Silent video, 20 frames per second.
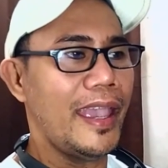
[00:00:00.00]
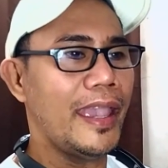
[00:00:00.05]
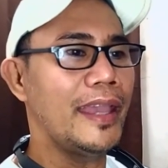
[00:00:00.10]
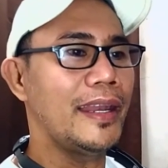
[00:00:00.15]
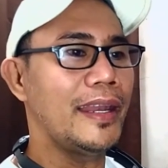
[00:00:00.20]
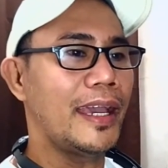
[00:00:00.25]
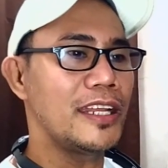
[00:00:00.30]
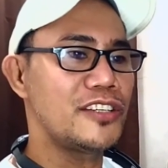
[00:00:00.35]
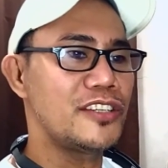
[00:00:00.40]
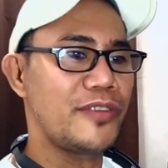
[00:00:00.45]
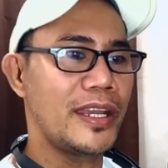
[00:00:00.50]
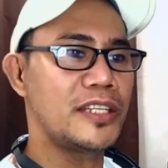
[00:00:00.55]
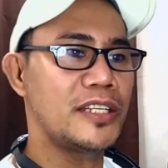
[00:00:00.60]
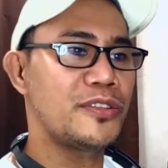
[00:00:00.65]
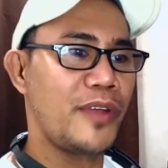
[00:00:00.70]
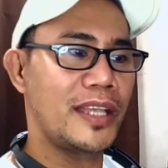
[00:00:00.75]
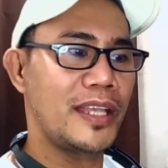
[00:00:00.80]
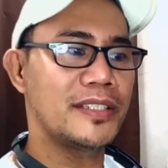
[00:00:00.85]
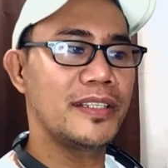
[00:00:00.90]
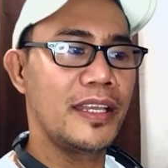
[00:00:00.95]
And I tried
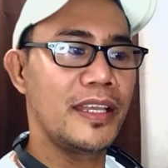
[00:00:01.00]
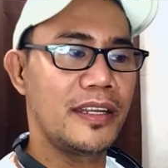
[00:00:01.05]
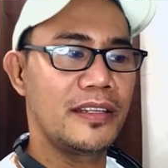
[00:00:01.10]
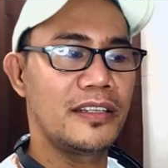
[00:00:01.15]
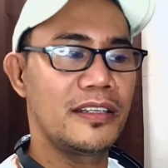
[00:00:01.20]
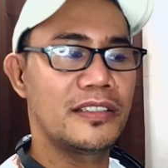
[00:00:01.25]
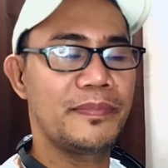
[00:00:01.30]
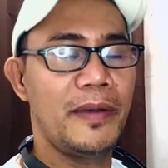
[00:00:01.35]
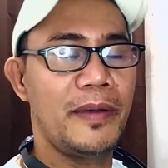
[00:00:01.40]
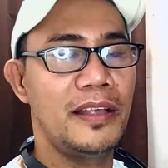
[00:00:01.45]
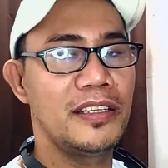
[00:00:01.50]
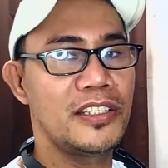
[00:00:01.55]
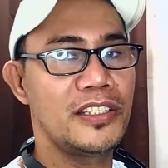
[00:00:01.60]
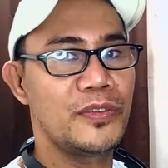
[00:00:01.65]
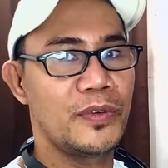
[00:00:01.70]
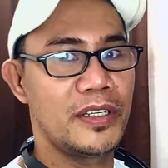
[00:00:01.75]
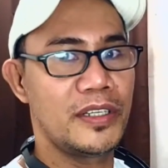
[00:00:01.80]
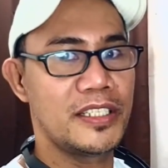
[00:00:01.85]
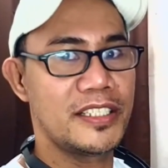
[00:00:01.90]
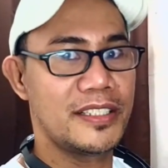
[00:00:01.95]
translating these
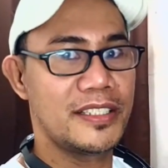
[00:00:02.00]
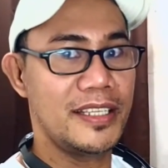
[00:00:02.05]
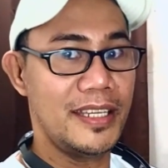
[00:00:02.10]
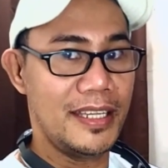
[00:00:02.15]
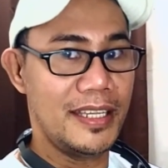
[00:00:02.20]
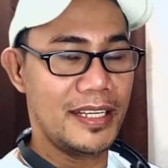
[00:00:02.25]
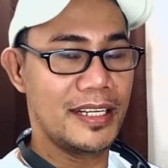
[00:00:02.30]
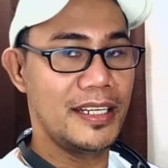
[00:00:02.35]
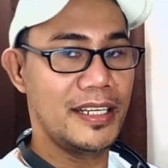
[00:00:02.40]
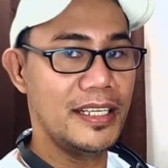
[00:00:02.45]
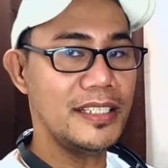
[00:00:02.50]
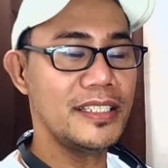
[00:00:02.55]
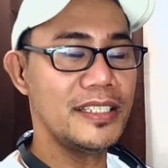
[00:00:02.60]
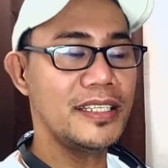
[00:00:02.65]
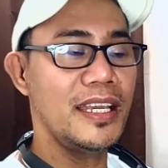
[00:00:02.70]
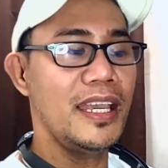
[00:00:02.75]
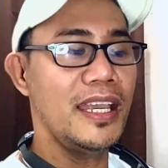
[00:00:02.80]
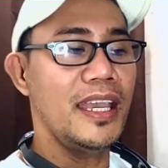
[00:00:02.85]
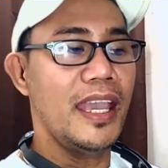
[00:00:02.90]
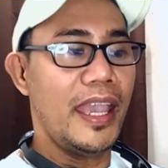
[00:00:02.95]
Polish words to
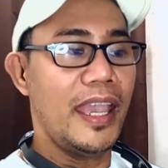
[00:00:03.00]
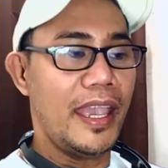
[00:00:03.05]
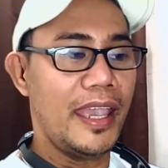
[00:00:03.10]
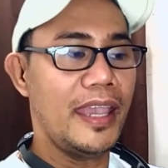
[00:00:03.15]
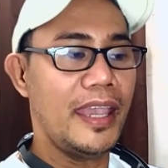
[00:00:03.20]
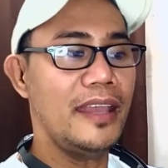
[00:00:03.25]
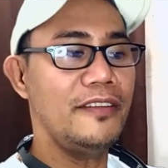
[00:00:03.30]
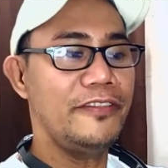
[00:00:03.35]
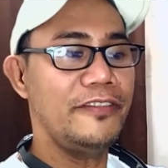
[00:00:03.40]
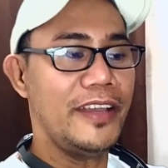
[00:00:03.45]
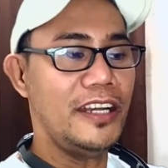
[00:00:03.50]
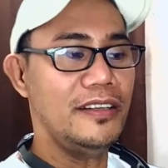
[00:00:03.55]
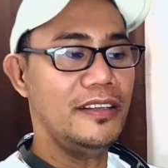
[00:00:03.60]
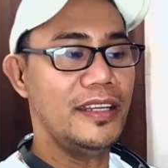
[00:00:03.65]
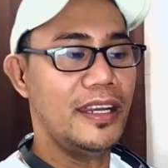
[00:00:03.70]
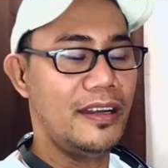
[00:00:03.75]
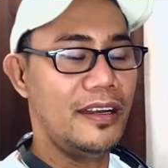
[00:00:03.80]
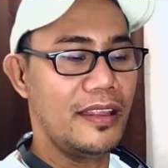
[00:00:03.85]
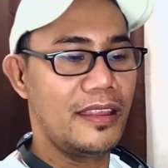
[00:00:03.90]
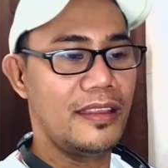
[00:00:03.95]
English and
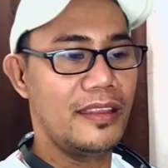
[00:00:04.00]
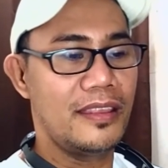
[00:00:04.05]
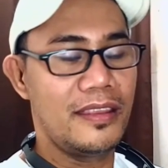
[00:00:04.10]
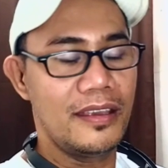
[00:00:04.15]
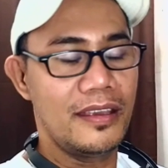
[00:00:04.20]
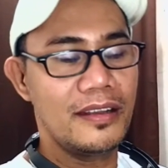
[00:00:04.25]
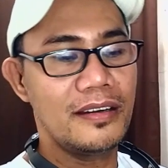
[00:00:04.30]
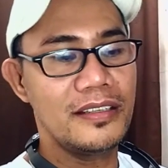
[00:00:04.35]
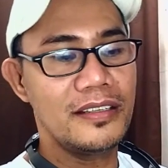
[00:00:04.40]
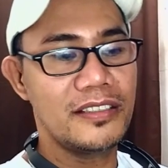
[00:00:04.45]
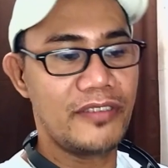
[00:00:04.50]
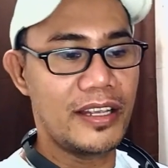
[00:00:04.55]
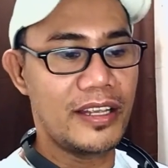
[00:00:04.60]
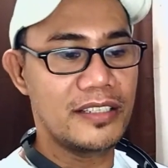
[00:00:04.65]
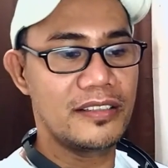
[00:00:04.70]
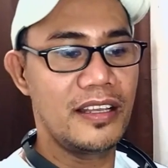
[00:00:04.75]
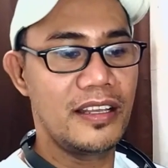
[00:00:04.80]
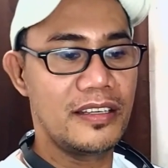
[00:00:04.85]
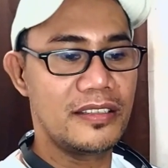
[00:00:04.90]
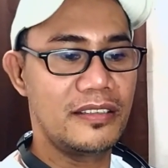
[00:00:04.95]
found out that the English
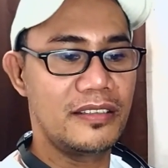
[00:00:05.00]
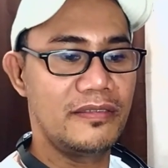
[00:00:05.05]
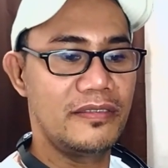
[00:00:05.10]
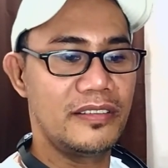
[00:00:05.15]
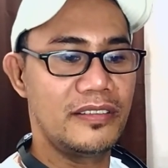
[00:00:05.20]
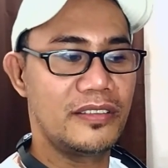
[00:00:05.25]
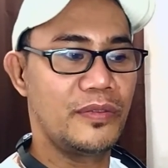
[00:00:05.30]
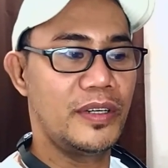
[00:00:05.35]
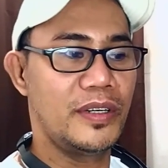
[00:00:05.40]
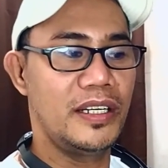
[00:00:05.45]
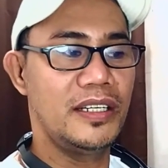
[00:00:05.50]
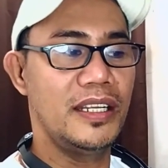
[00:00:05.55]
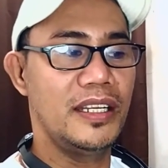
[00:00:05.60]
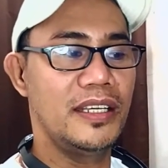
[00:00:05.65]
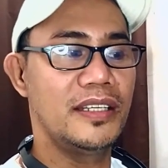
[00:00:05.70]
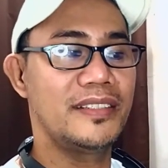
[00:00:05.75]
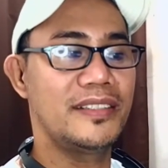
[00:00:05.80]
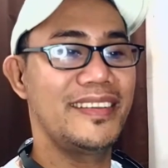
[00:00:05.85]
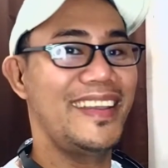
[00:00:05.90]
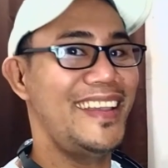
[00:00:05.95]
translation of this word
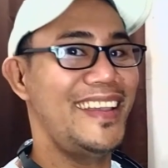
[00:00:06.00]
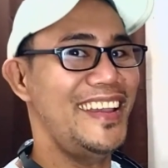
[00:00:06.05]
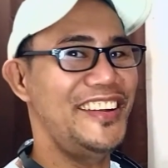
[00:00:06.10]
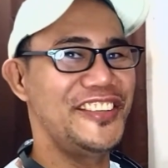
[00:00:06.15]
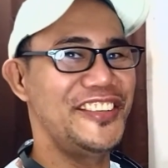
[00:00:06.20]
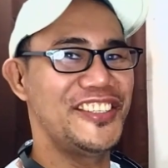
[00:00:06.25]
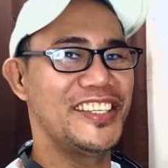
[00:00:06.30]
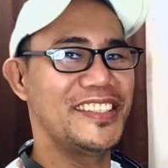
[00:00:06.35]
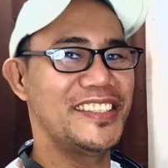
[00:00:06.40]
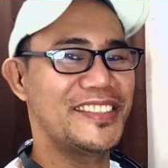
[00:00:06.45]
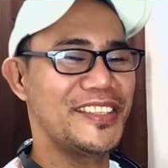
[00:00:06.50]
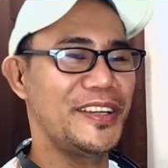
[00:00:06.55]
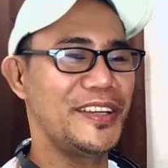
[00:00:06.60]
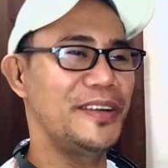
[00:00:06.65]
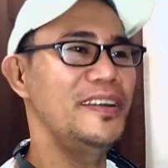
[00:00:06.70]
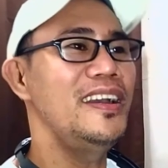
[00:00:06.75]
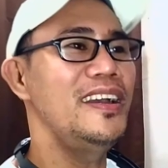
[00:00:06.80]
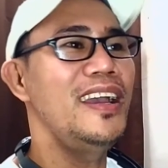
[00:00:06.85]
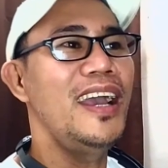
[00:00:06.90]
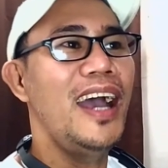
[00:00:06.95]
is energy.
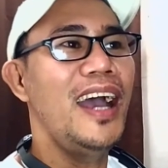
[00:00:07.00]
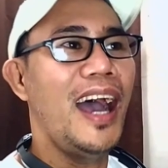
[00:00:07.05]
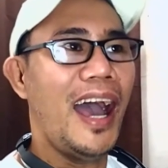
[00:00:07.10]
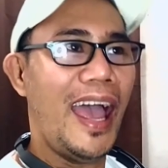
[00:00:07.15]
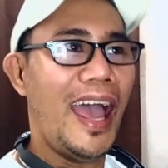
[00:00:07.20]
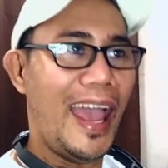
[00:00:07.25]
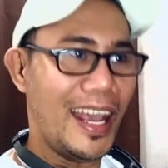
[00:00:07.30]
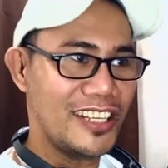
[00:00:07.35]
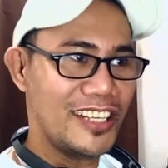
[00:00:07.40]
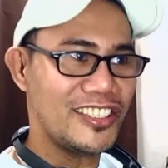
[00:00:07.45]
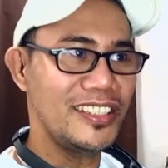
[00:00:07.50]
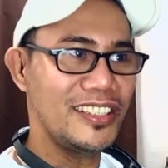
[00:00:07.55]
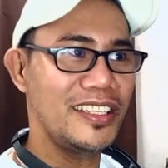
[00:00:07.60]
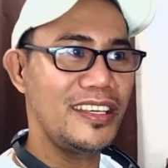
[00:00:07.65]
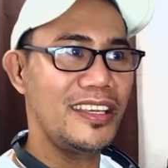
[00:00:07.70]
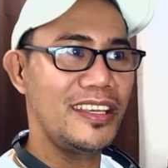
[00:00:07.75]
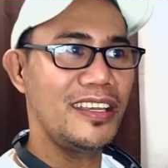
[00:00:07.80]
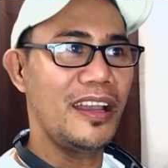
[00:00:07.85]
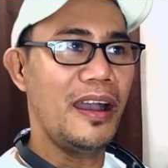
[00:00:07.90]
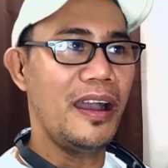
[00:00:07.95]
So
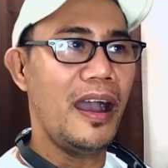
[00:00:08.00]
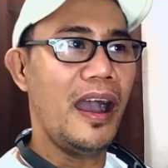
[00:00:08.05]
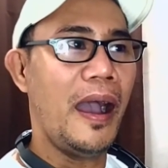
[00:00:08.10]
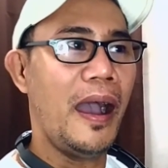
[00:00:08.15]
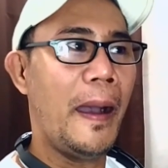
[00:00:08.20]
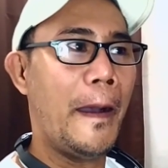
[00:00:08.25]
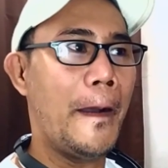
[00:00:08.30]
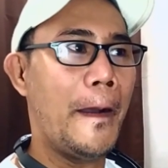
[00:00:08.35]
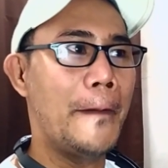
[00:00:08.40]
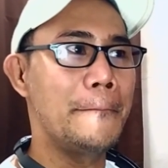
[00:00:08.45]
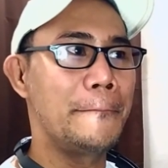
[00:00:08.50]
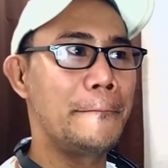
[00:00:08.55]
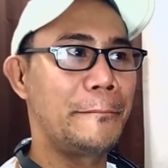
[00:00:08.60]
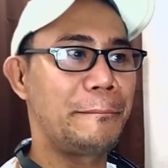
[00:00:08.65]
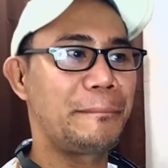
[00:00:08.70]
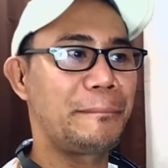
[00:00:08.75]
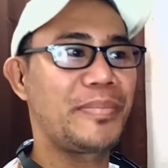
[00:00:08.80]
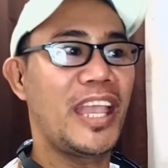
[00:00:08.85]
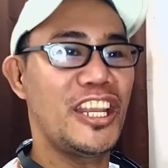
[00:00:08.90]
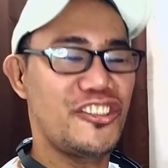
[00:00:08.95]
actually,
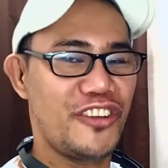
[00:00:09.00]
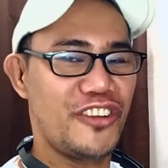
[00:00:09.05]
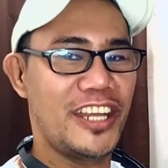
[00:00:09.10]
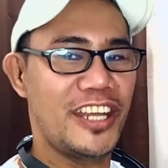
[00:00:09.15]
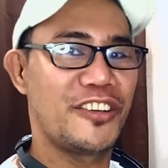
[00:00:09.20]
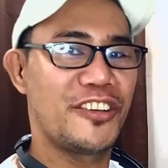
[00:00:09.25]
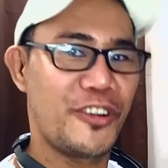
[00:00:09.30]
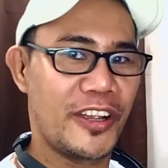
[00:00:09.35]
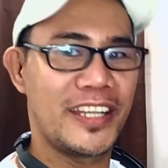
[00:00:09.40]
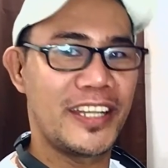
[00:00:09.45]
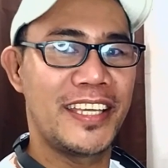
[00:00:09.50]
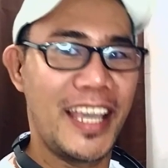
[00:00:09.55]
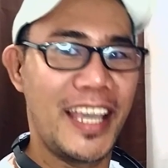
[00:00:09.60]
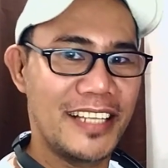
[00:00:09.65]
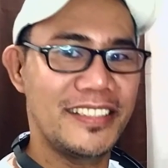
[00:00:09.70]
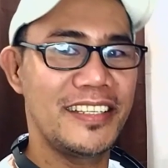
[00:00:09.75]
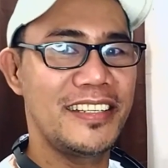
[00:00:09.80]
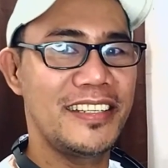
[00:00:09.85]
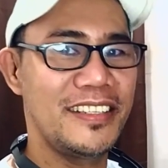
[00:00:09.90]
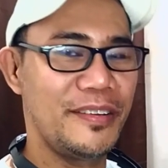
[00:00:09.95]
I tried
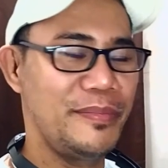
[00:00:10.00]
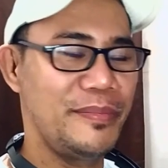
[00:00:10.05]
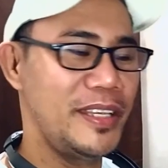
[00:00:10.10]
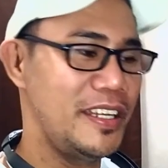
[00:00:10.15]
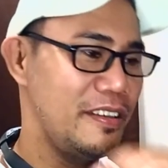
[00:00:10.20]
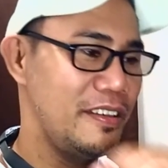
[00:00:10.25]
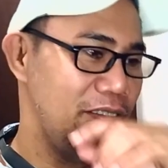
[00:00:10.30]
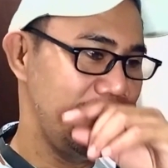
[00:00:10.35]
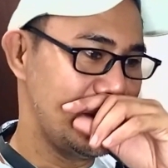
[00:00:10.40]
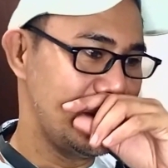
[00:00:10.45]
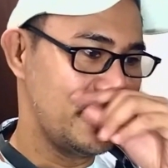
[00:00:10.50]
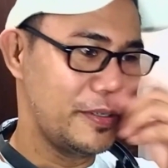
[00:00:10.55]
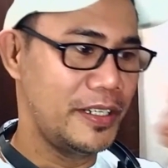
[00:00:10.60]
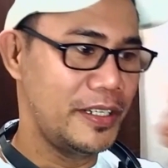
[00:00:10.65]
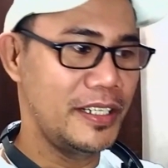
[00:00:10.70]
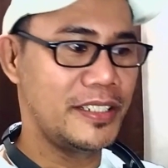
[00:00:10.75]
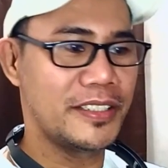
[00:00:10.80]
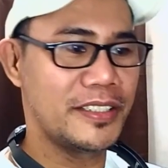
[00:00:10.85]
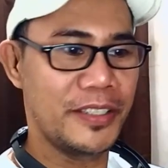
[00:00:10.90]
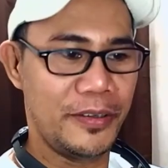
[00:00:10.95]
guessing the meaning of this
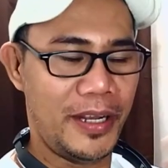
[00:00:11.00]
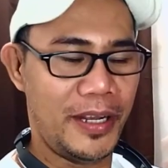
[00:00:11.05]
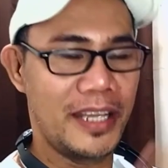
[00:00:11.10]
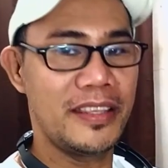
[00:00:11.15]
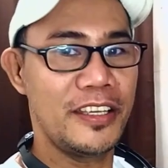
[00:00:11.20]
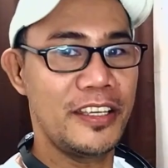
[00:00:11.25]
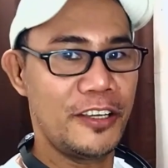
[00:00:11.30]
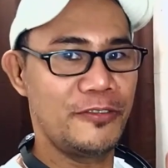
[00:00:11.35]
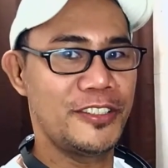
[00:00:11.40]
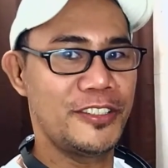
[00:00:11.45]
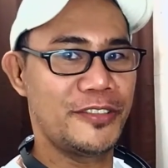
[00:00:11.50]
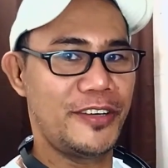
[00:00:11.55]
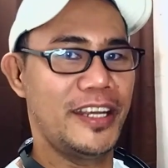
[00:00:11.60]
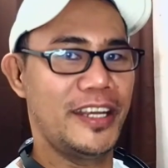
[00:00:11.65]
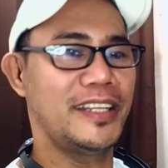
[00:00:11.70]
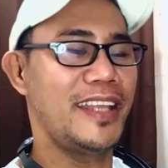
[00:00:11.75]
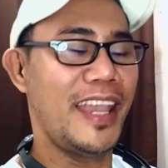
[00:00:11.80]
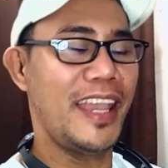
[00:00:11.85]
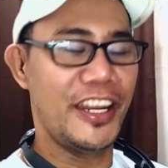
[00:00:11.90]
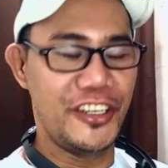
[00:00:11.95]
word, so I think I was
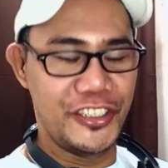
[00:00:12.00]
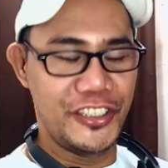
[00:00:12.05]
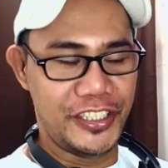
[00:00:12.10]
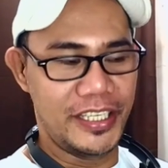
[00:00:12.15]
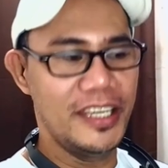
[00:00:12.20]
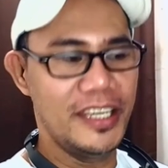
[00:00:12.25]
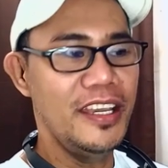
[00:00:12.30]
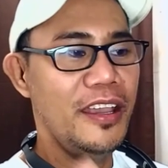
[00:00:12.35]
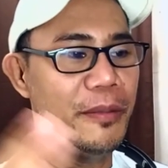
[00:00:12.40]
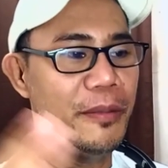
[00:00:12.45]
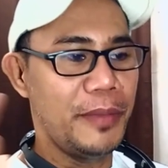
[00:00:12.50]
right, energy.